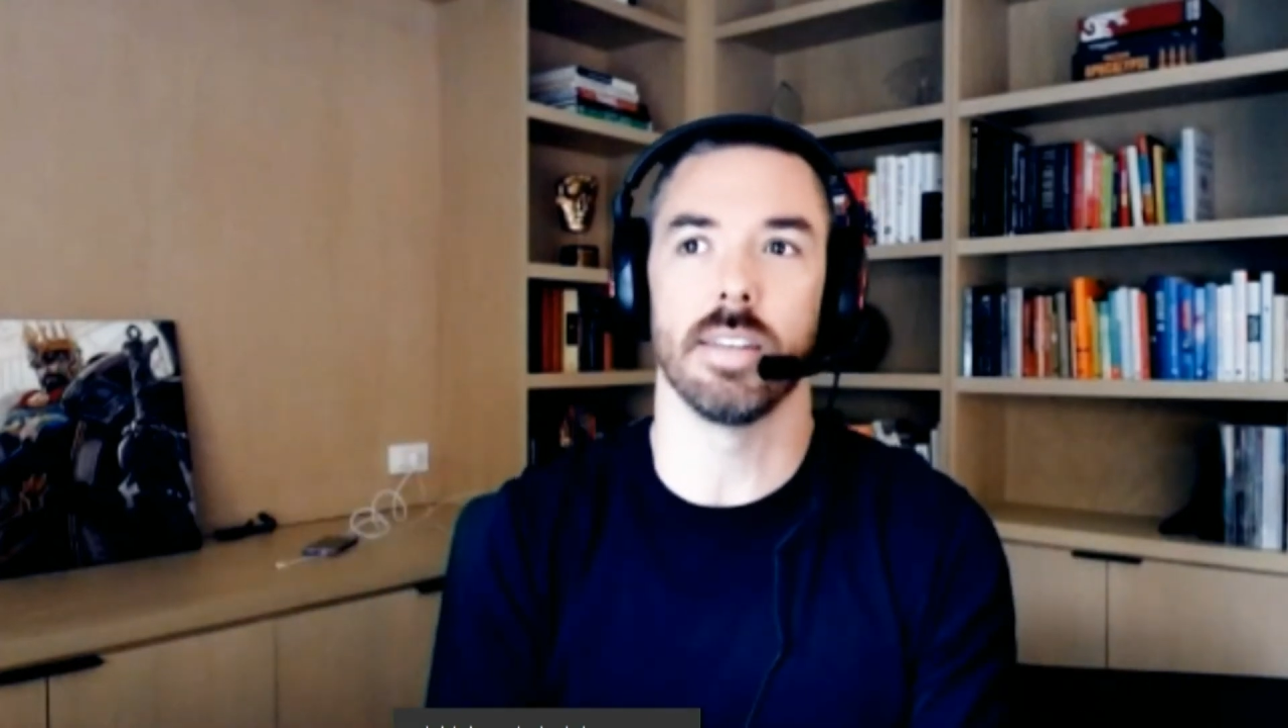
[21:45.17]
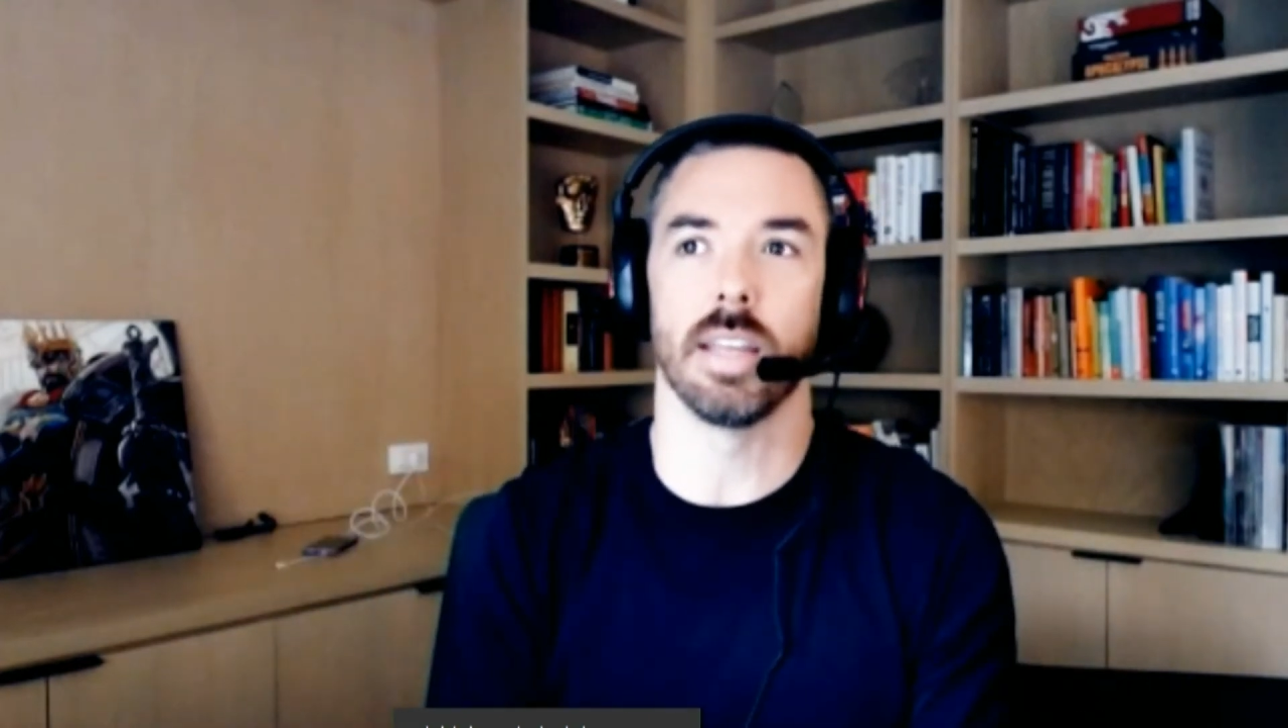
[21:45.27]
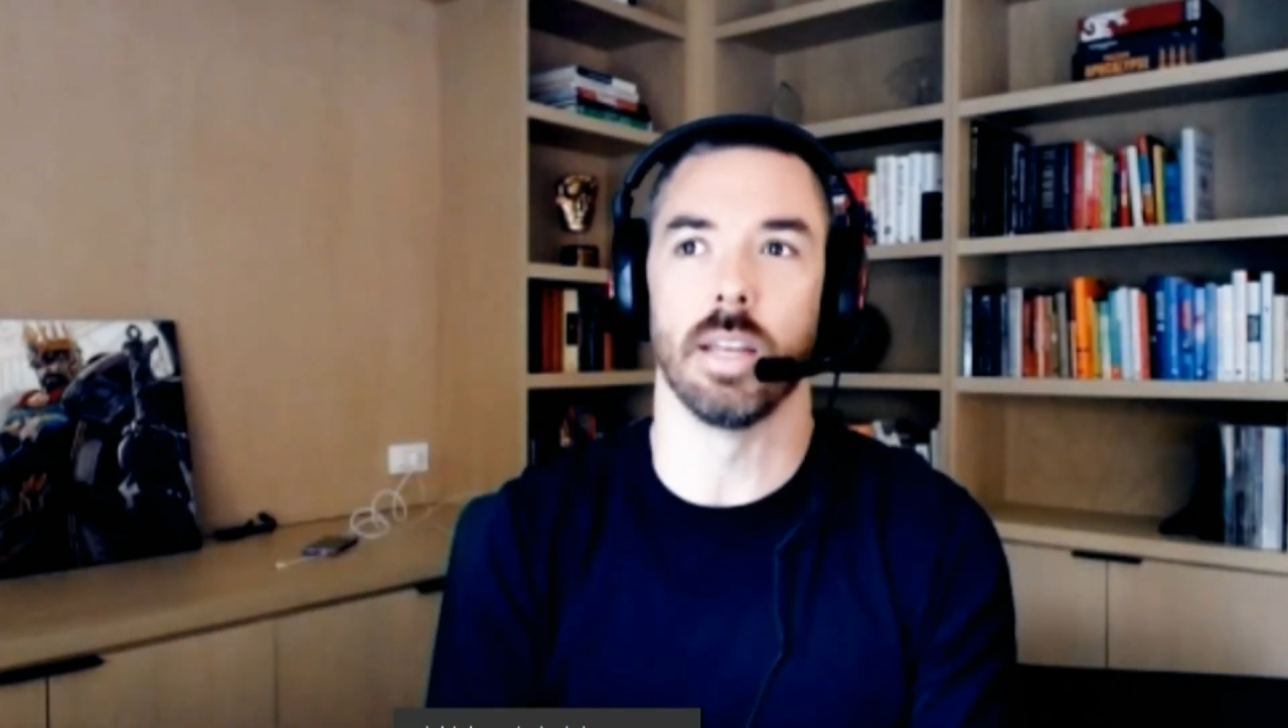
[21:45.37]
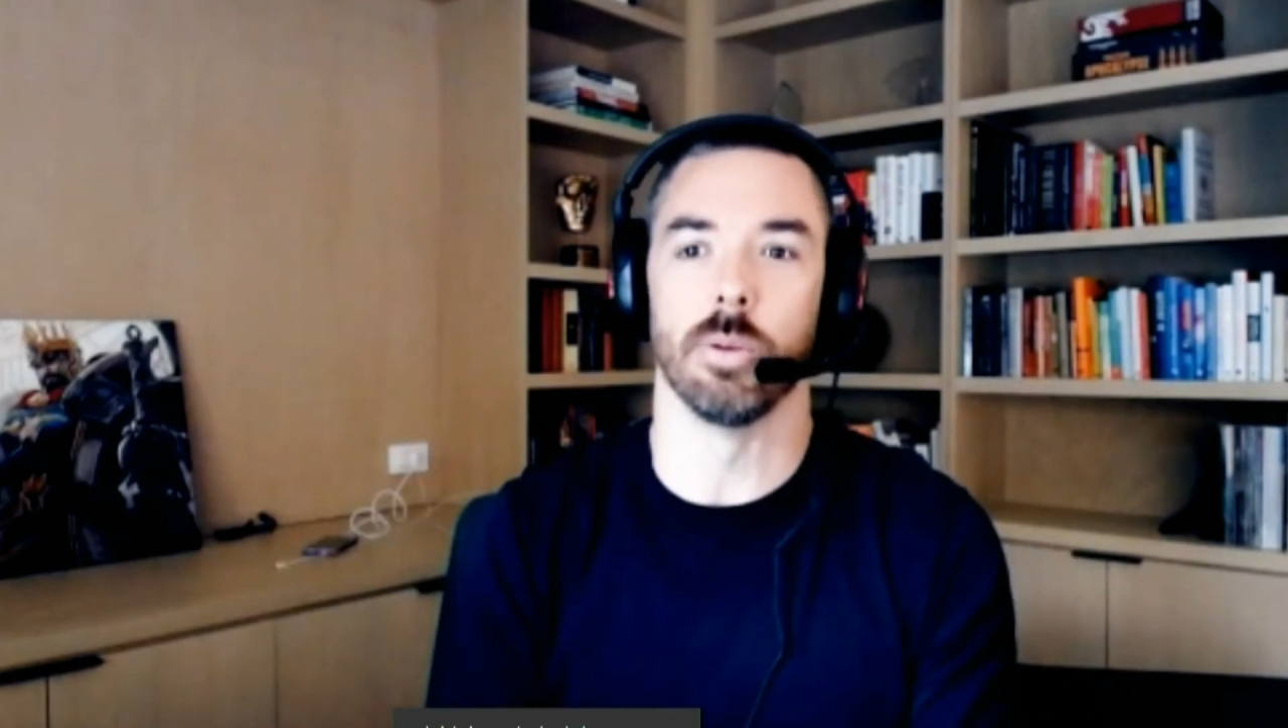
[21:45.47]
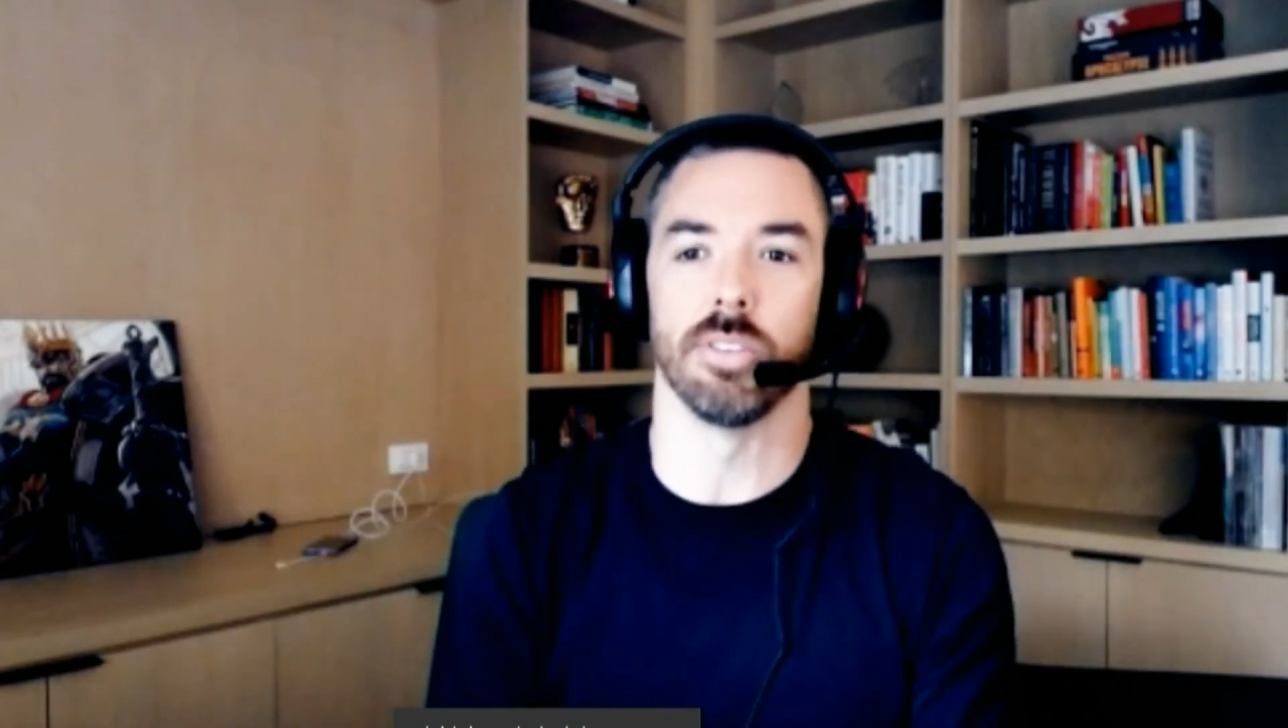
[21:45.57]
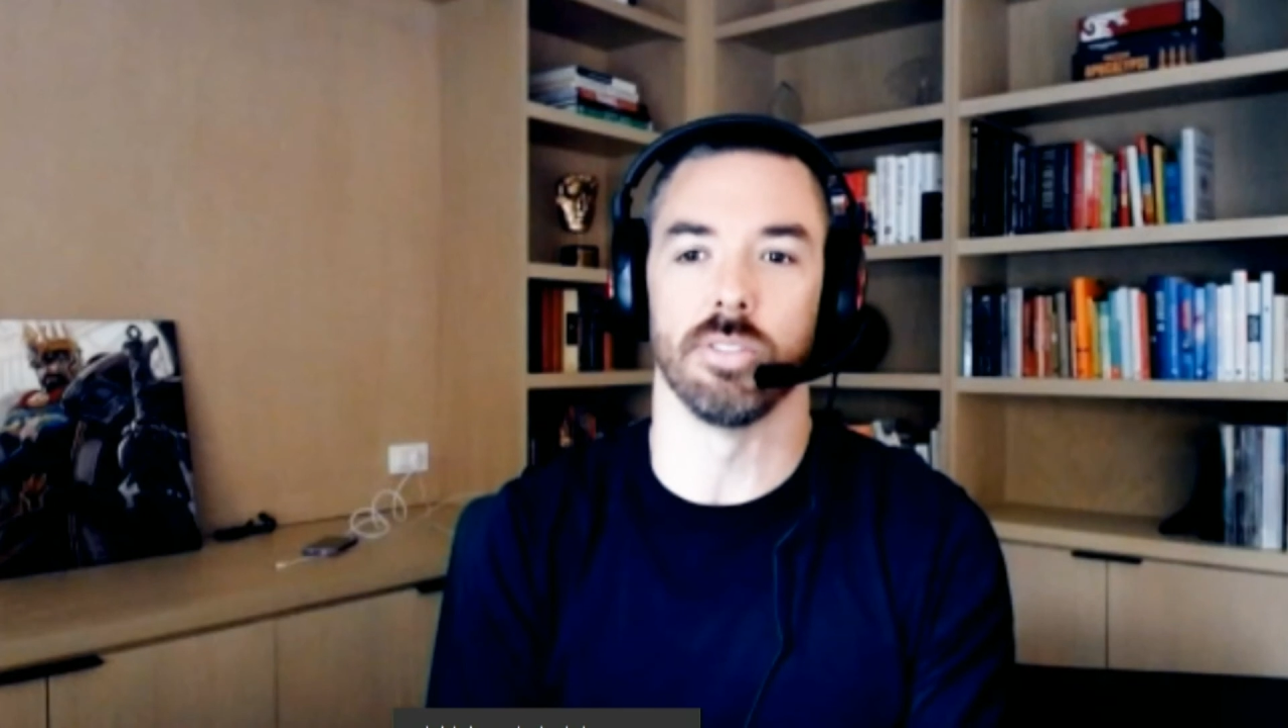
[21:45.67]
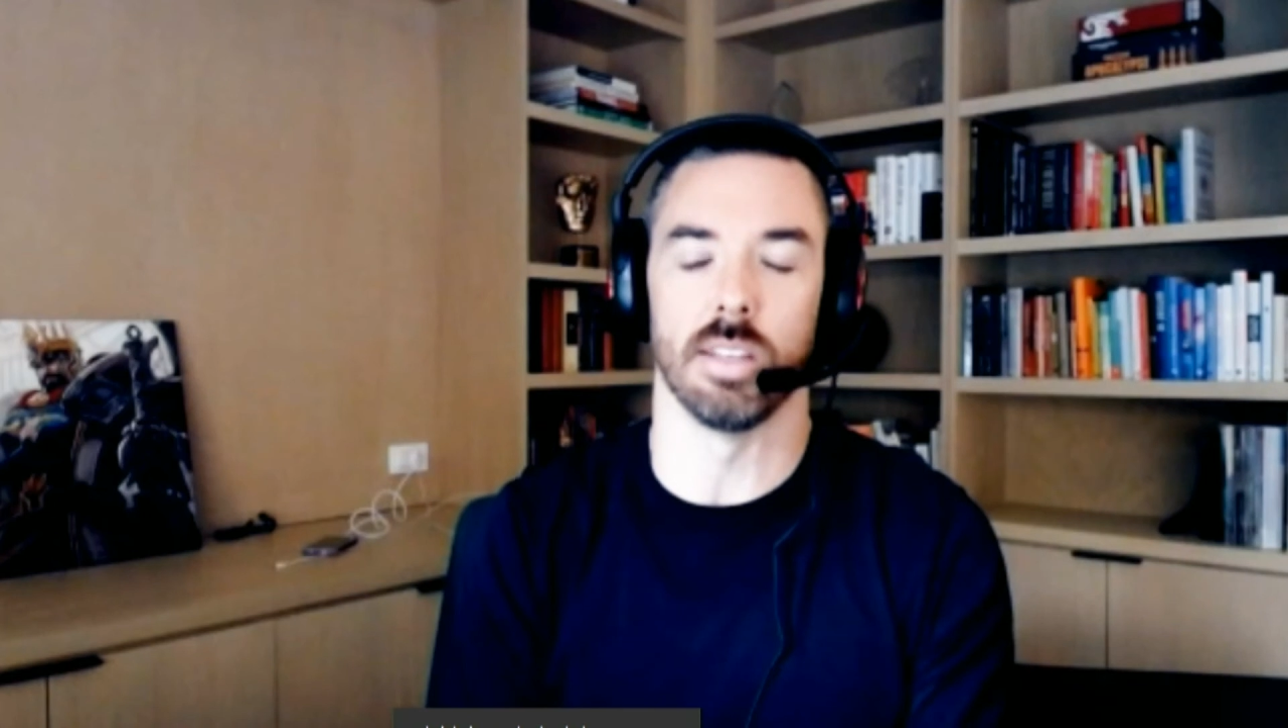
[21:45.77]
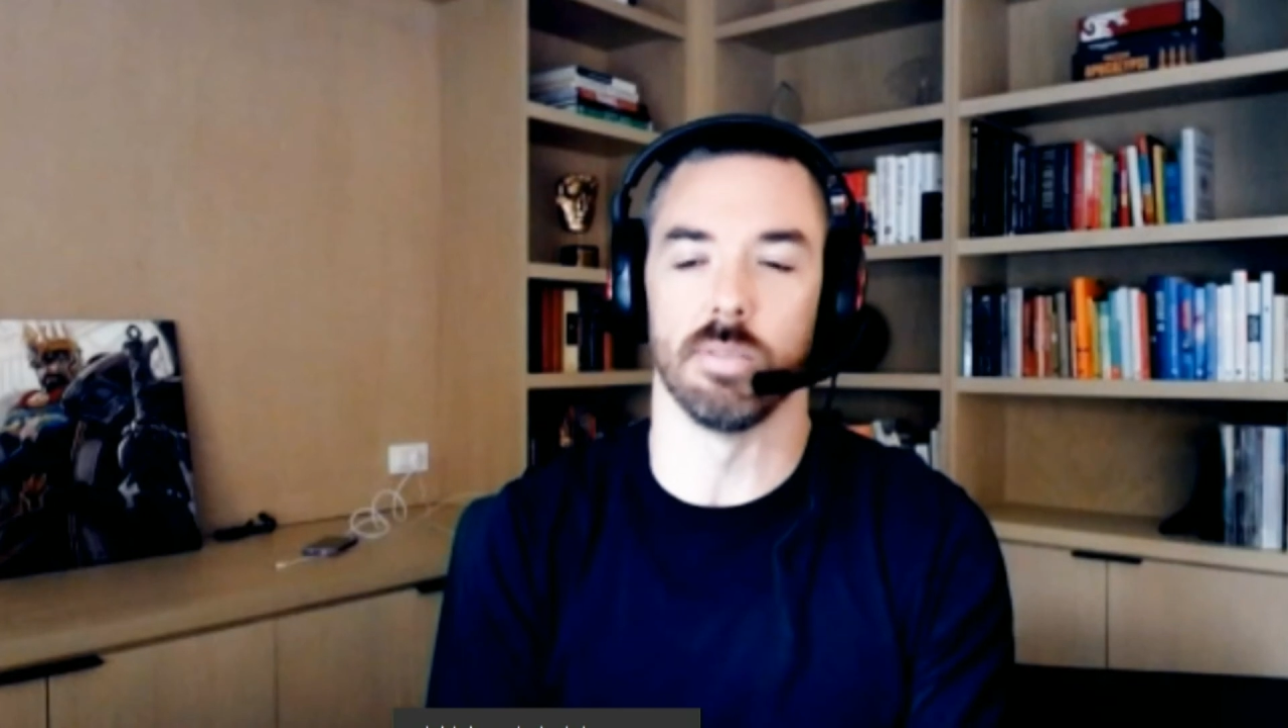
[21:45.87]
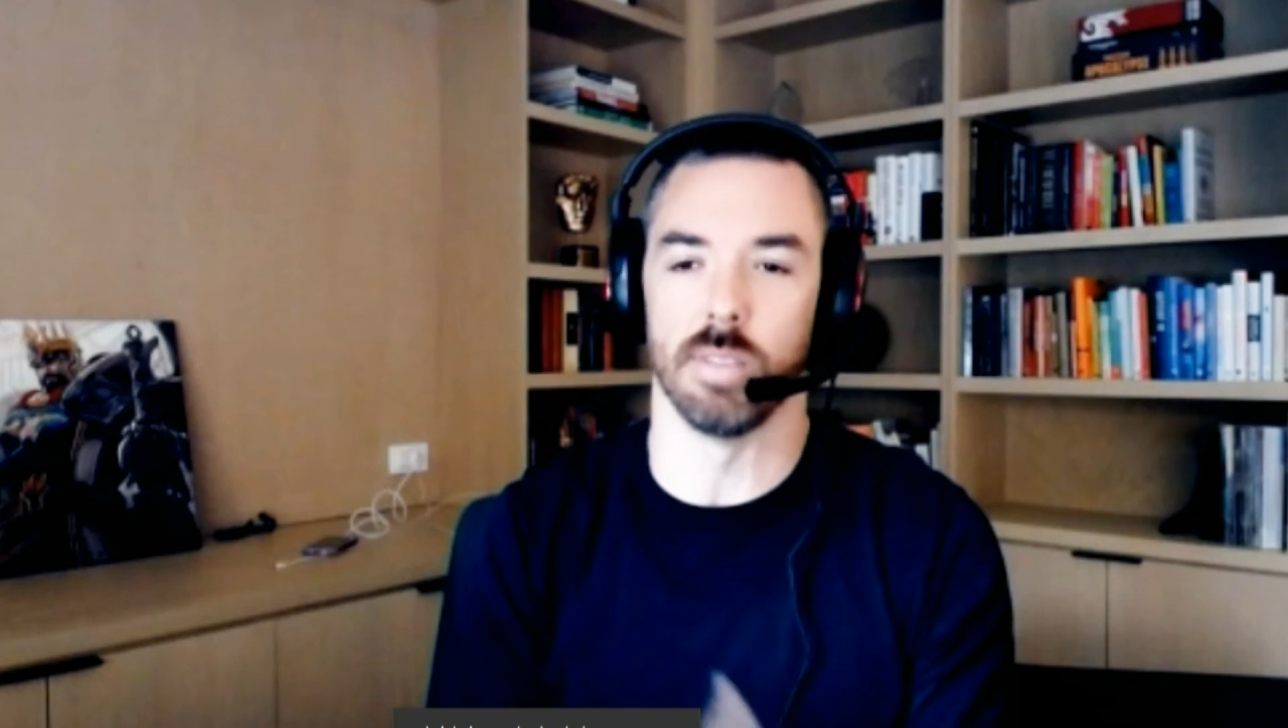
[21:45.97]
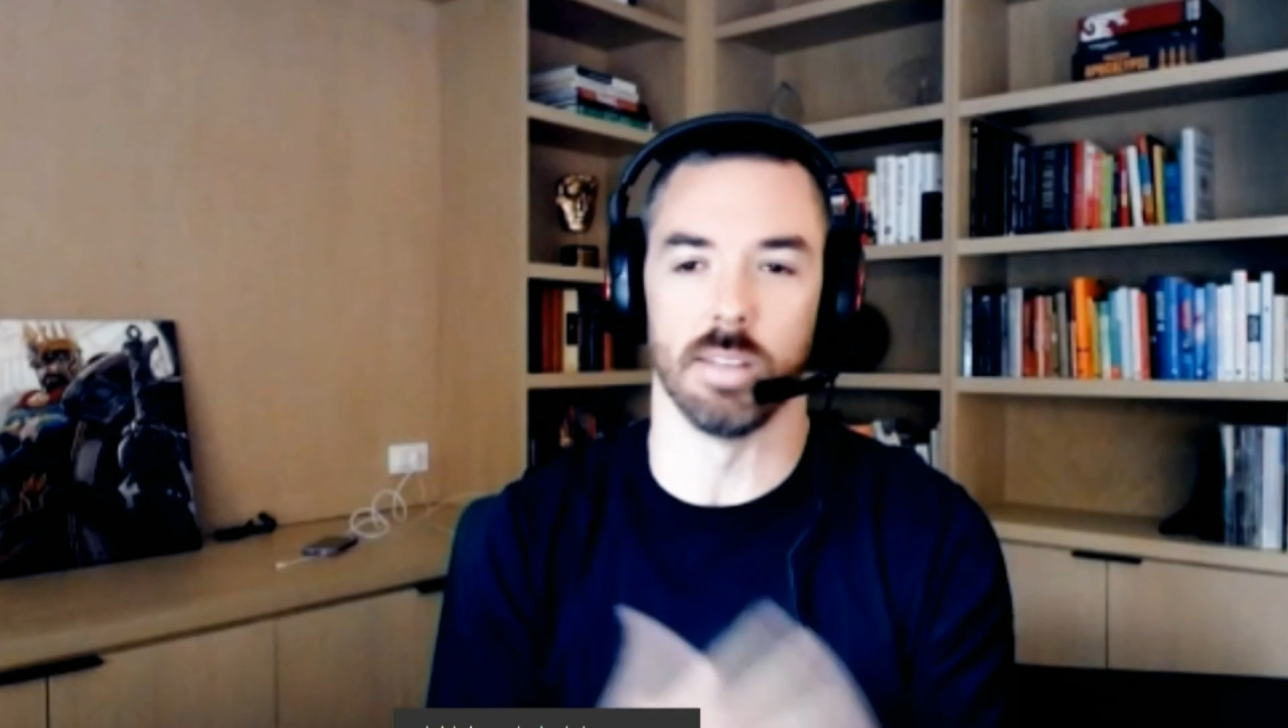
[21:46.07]

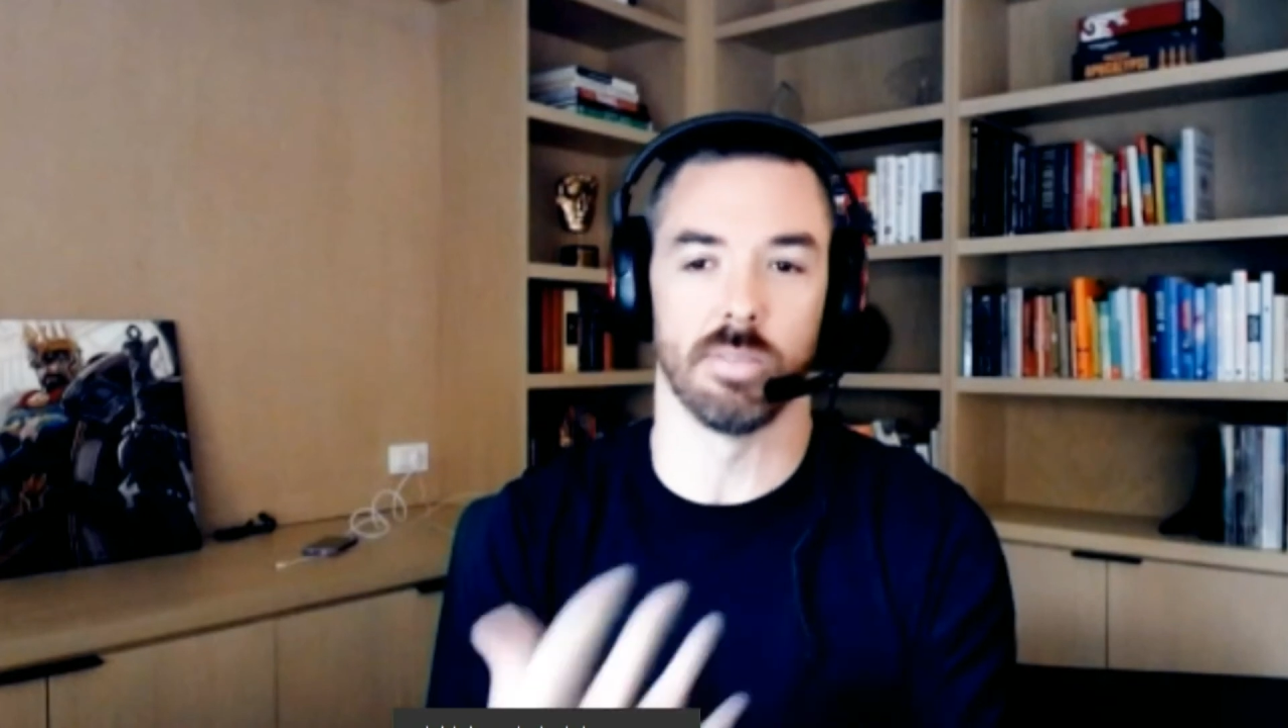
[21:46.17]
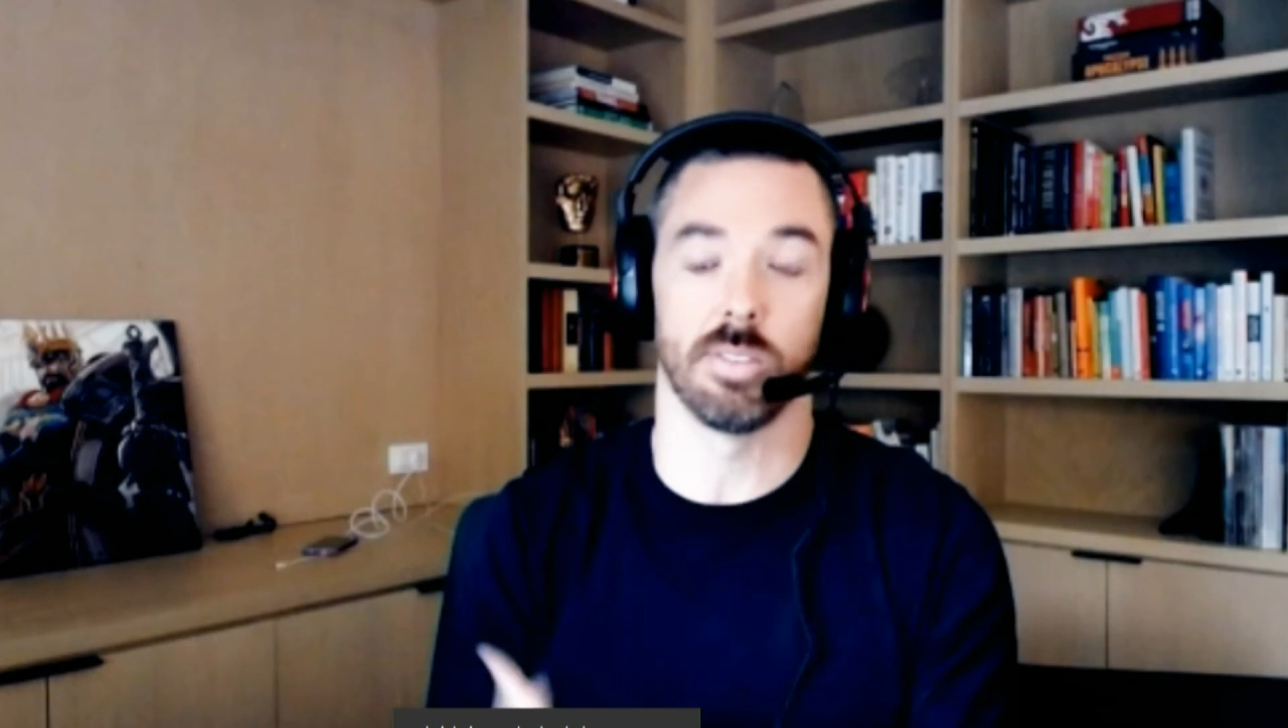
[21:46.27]
it